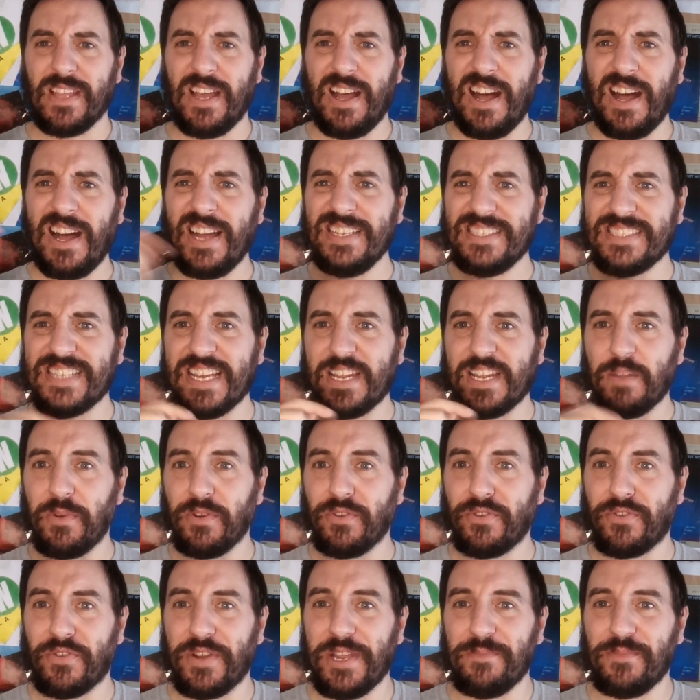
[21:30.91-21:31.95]
I said
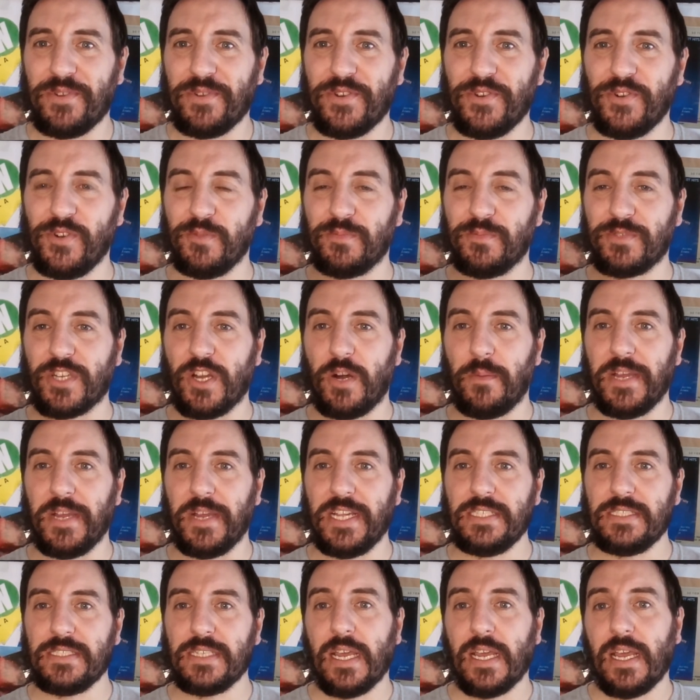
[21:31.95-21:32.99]
about Graham Cope's
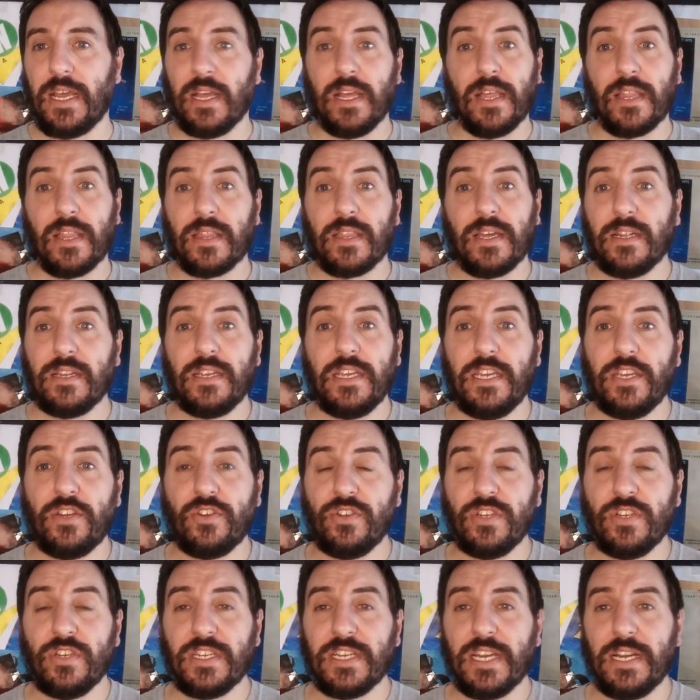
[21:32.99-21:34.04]
comment that he
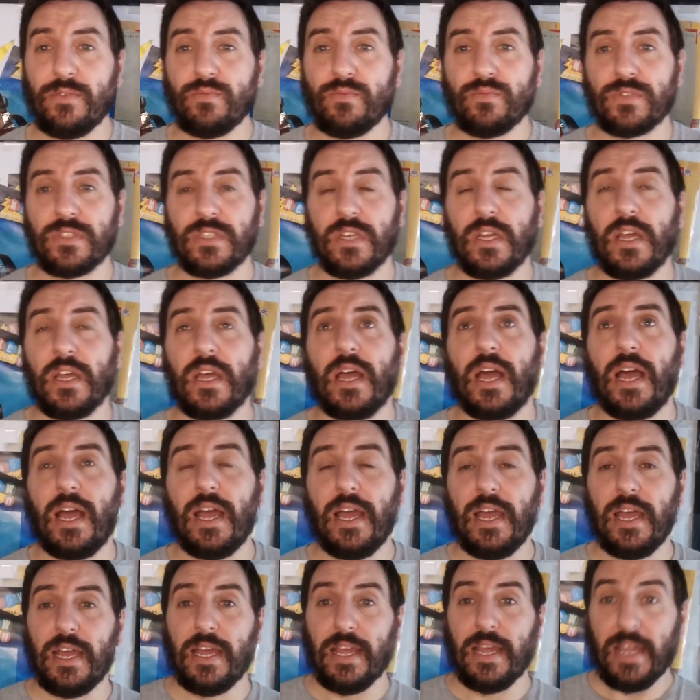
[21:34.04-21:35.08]
couldn't count.
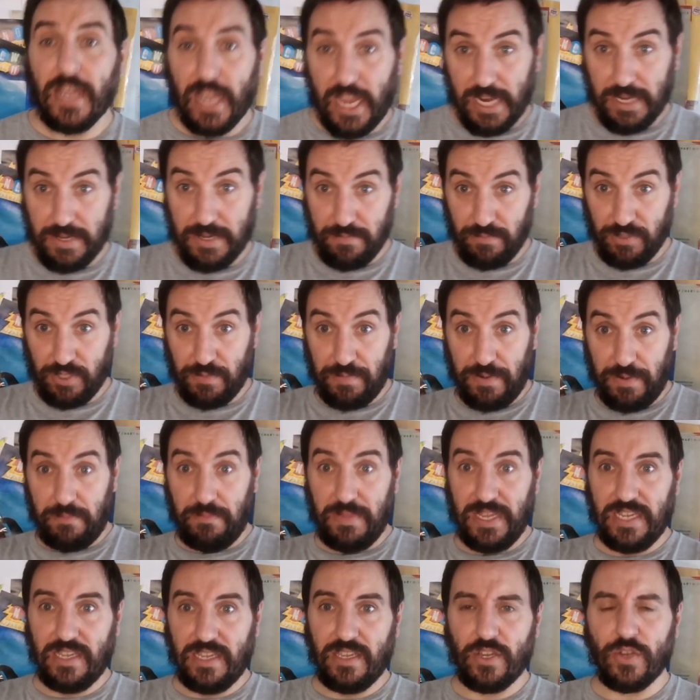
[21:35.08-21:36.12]
It must be
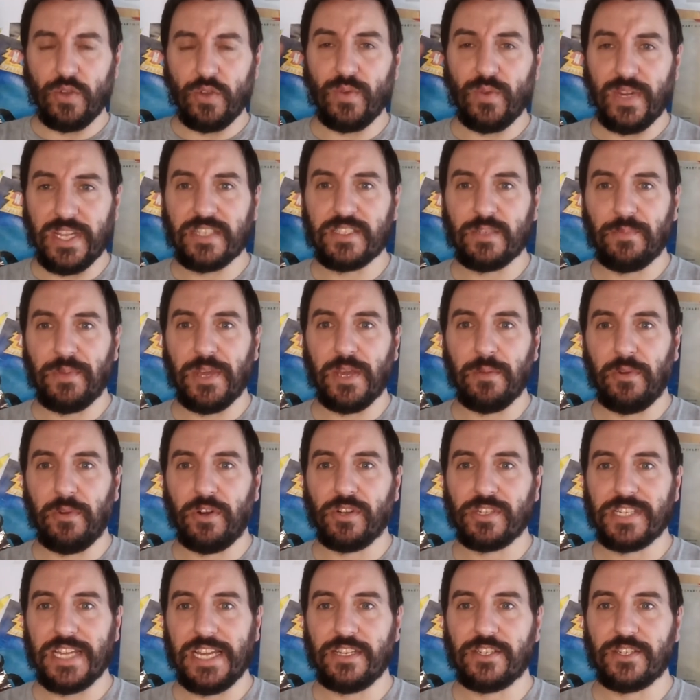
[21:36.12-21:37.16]
me who needs to pay more
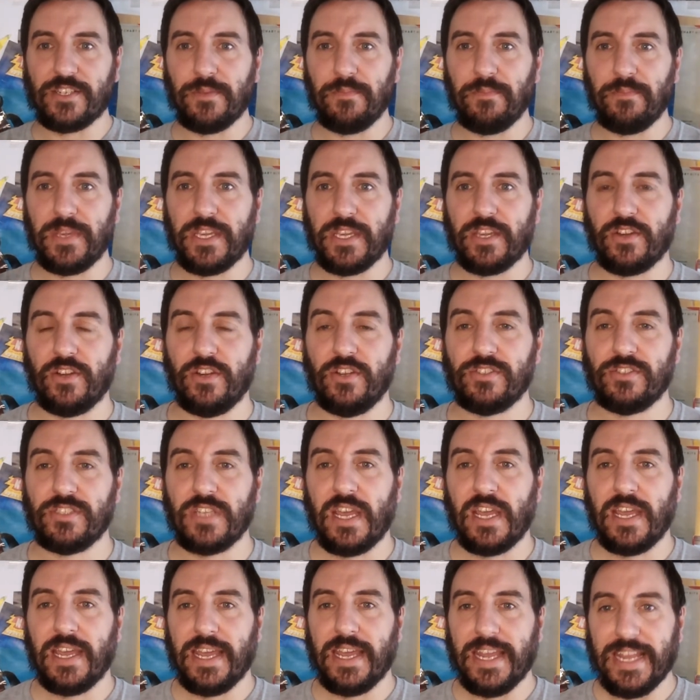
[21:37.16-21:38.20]
attention because
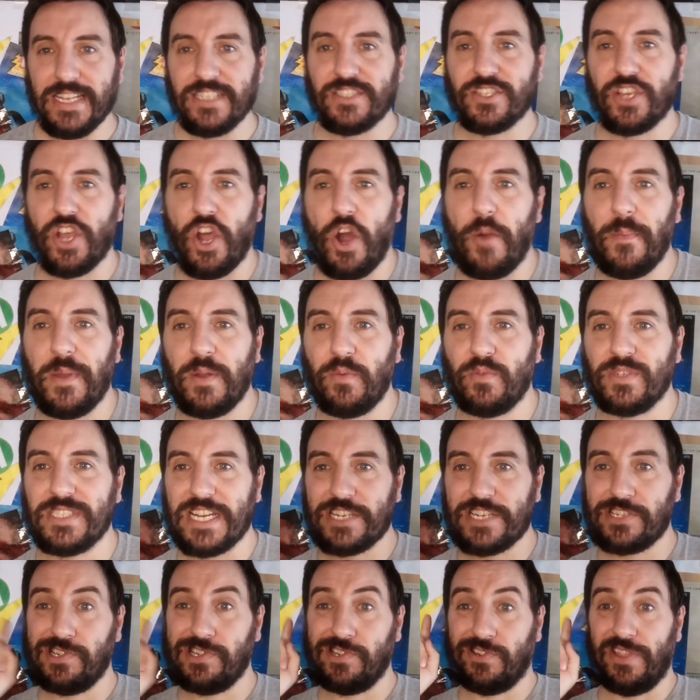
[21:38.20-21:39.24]
his comment was
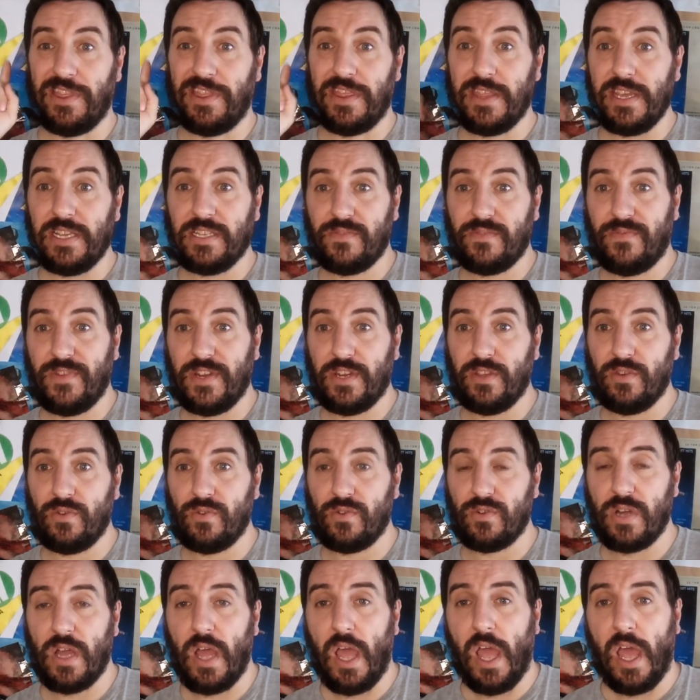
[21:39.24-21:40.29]
actually on this
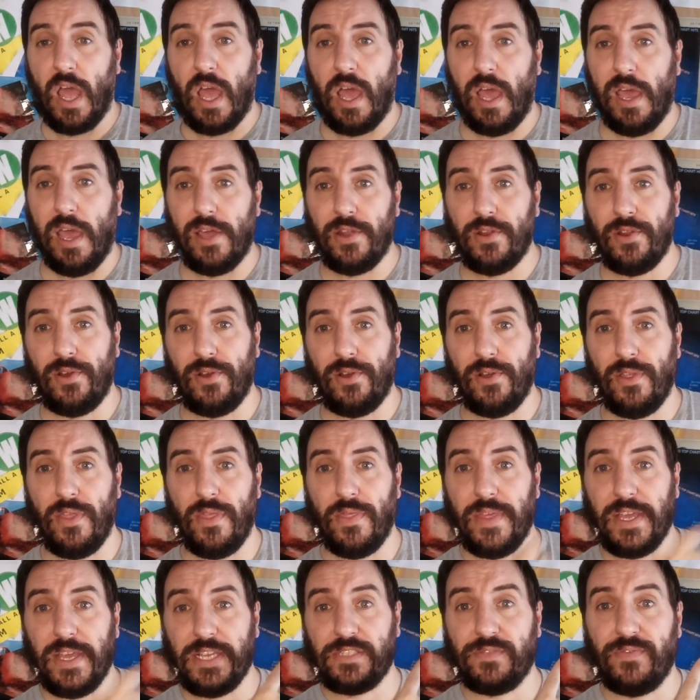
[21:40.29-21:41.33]
video and not
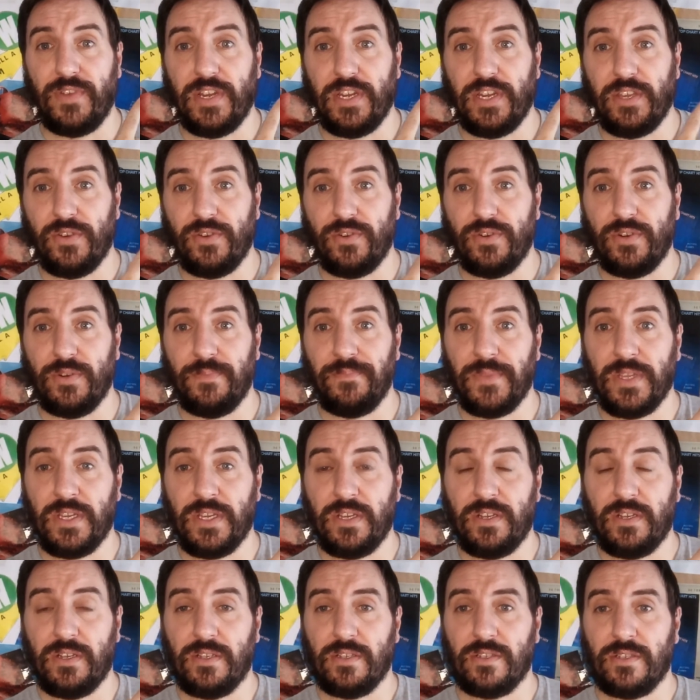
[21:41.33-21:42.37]
this video.
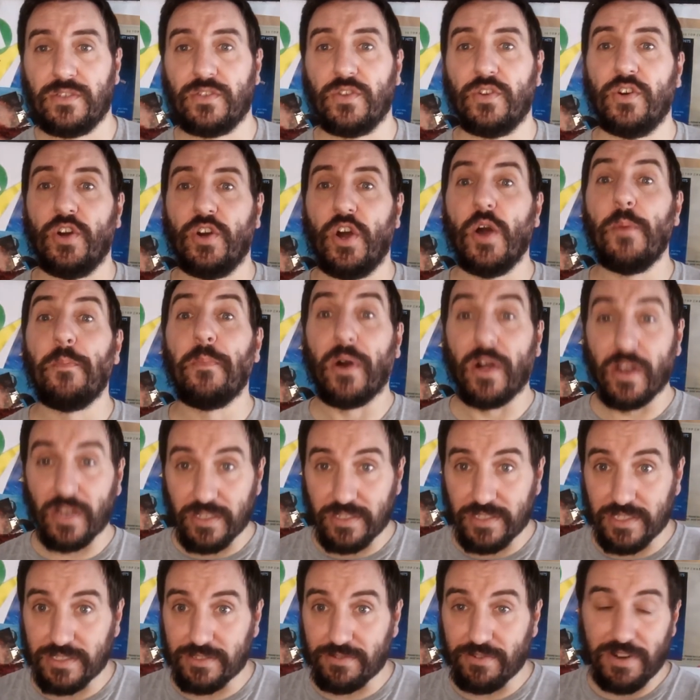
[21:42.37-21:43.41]
So
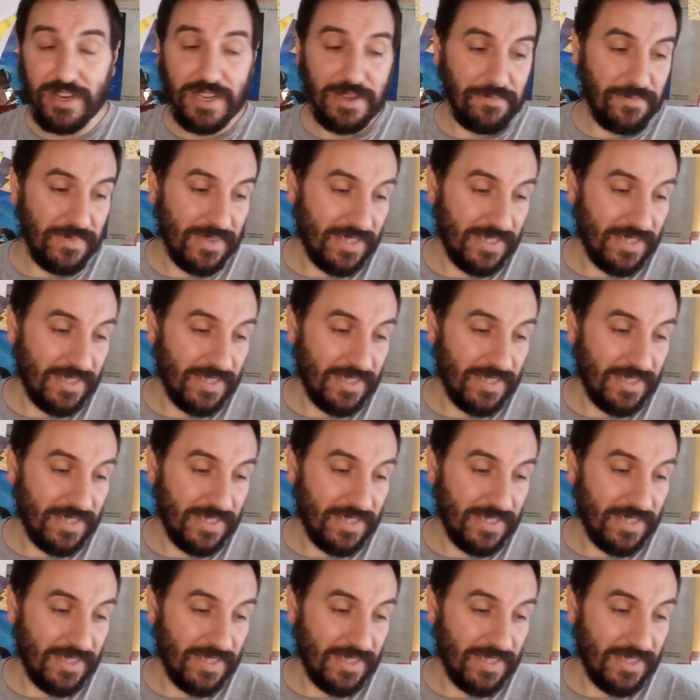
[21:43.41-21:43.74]
apologies, Graham.